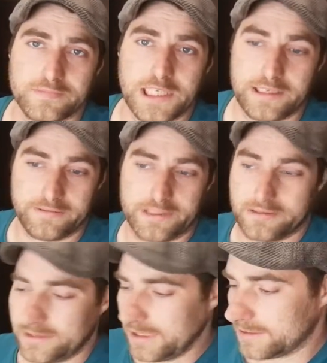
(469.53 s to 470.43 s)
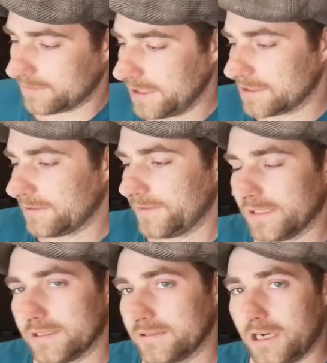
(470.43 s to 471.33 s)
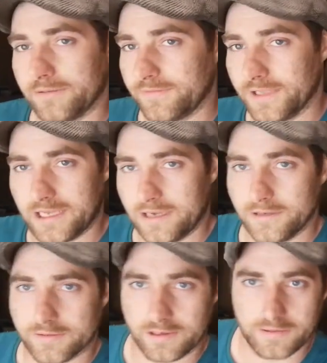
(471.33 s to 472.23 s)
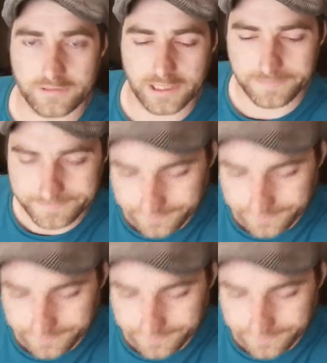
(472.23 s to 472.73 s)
yeah, it is what it is. I think I would fit that over and over again.